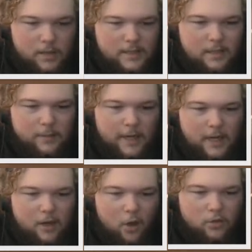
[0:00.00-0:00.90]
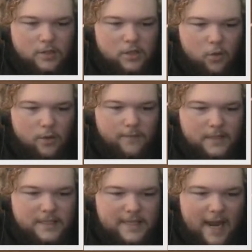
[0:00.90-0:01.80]
It seemed like he could only score if
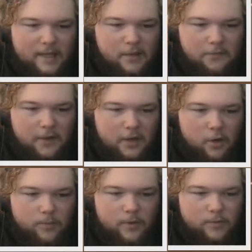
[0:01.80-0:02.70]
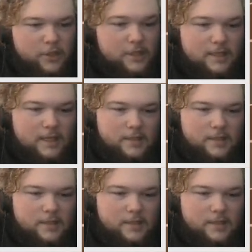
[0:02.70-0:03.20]
he's dead the fuck open, which isn't his